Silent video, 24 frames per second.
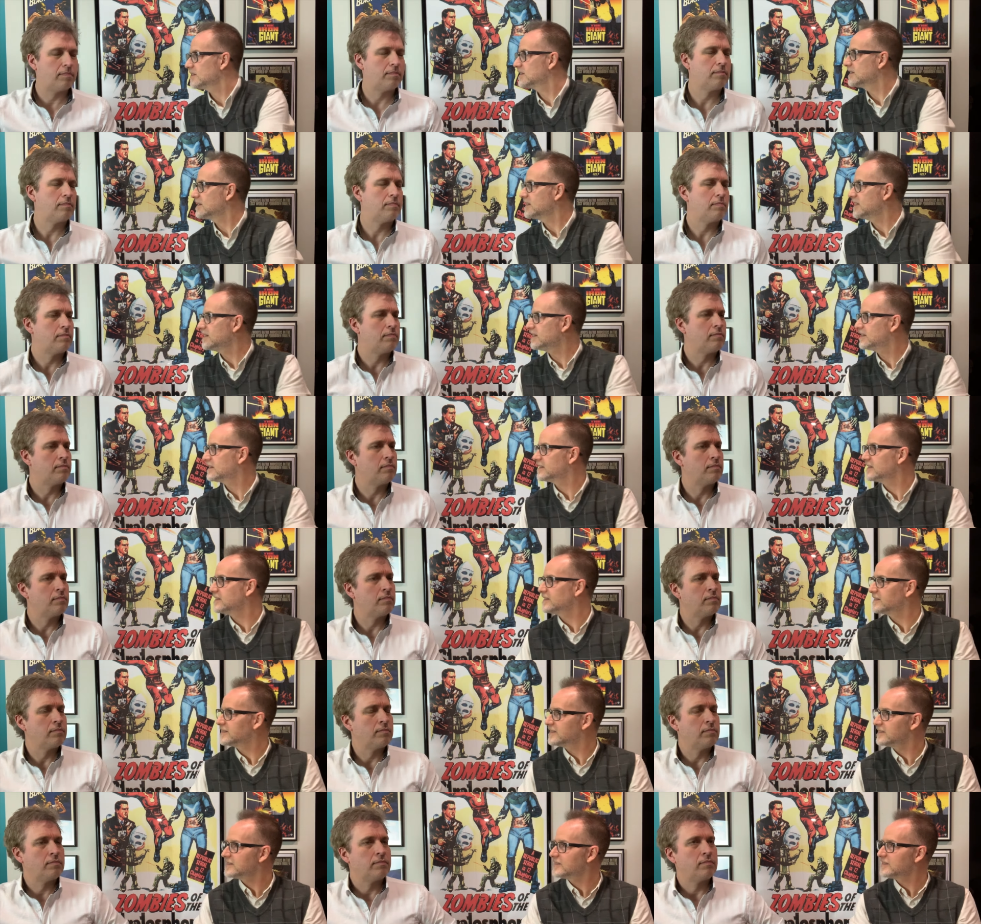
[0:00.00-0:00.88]
Speaker 1: Yeah.
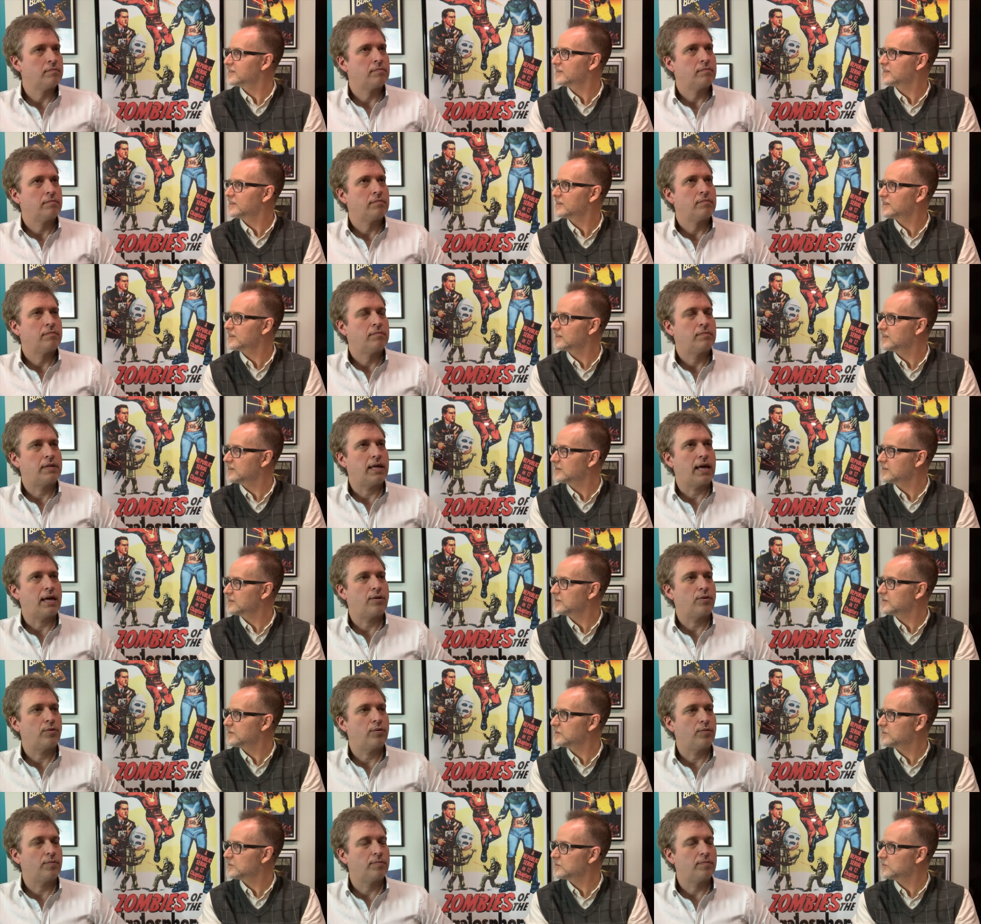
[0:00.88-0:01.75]

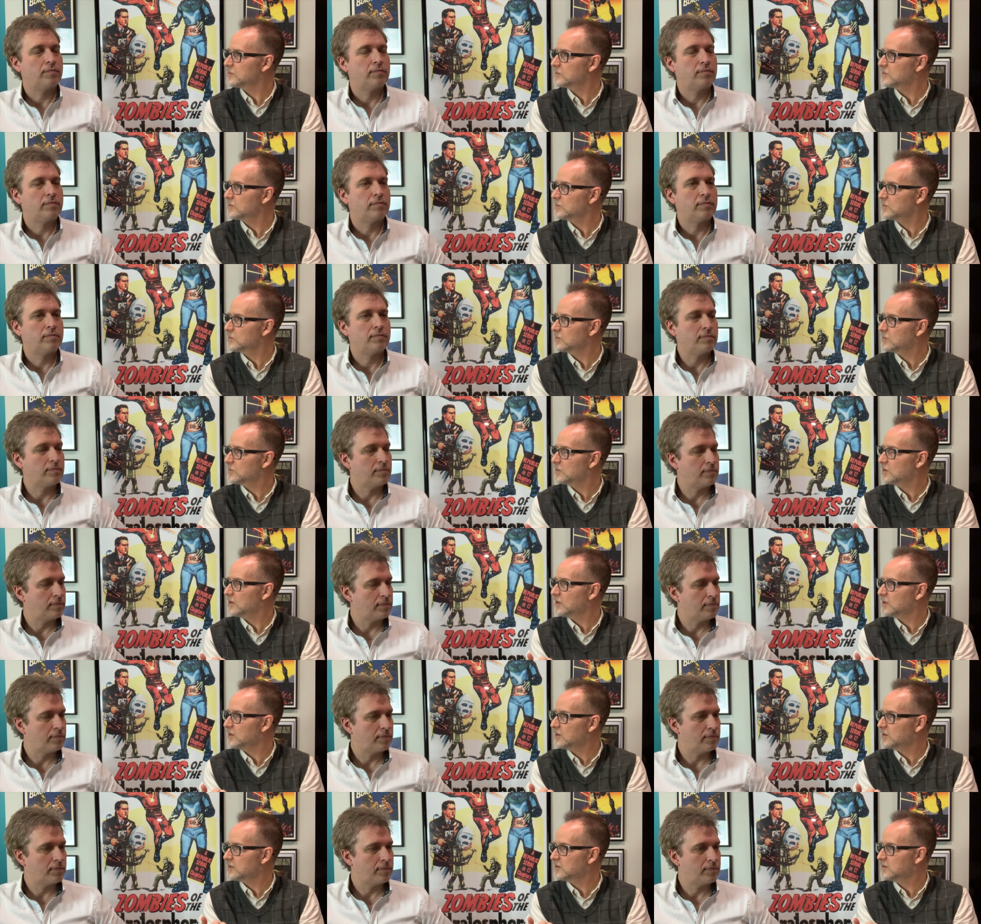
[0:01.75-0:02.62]
Dan who? uh,
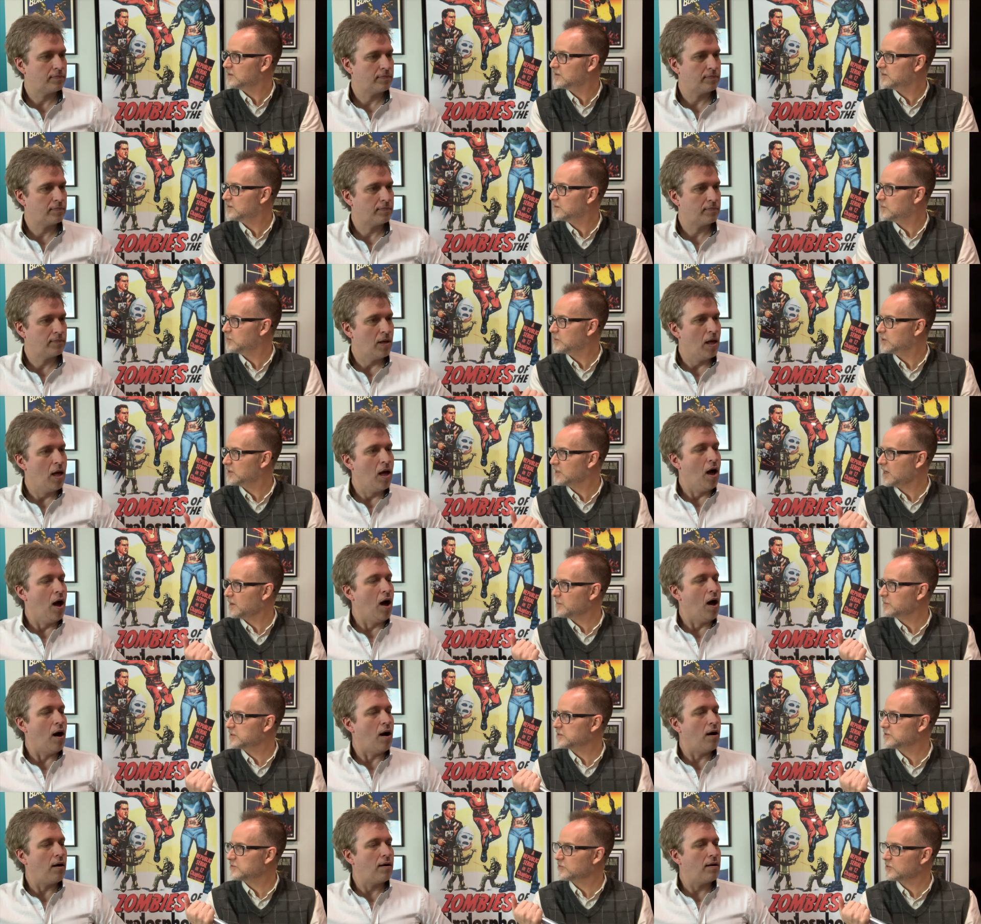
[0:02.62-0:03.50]
one
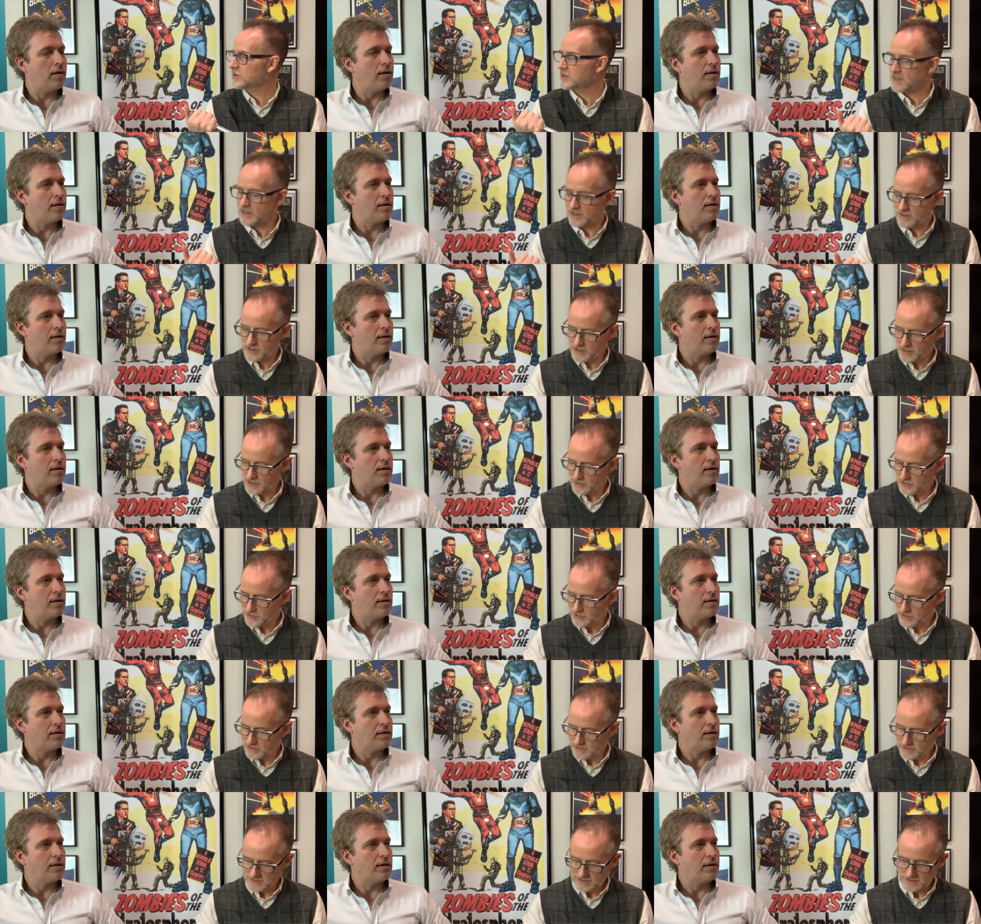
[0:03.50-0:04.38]
comic store down in the
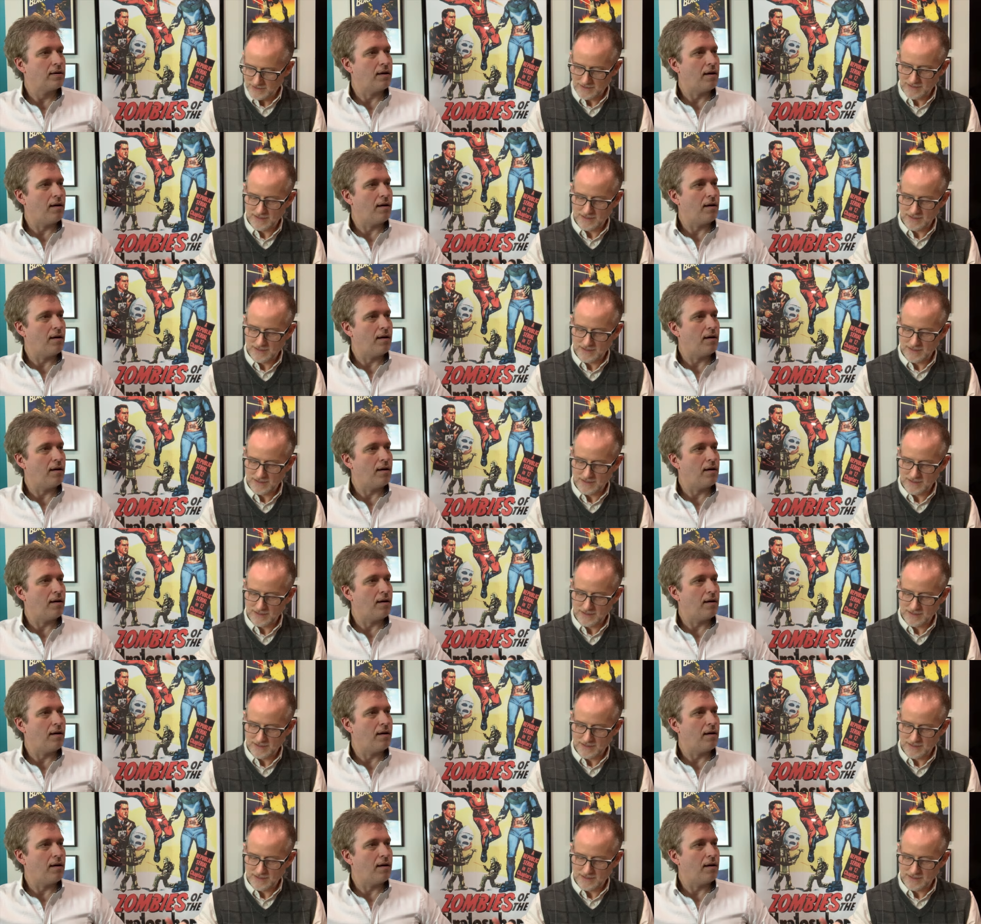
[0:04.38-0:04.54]
hood.